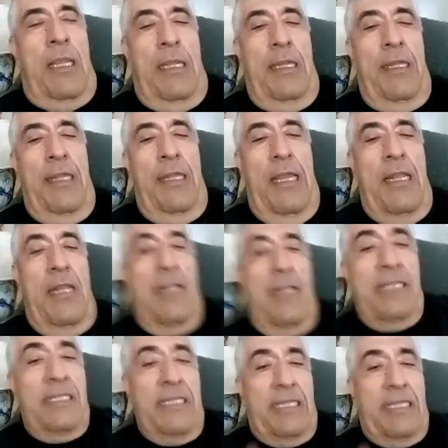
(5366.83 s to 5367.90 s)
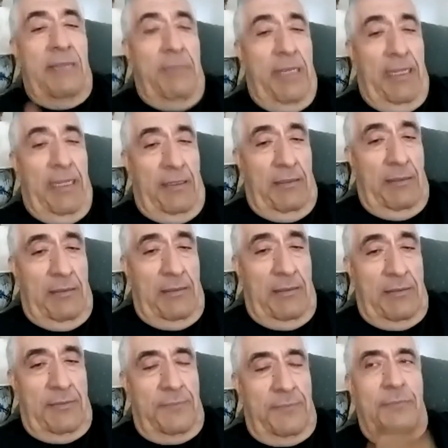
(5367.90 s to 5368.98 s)
a, a, lady came in,
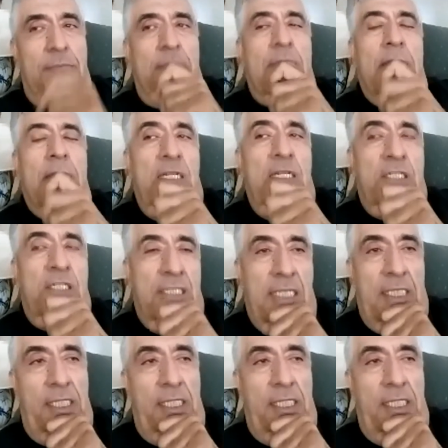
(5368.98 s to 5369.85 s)
and she said,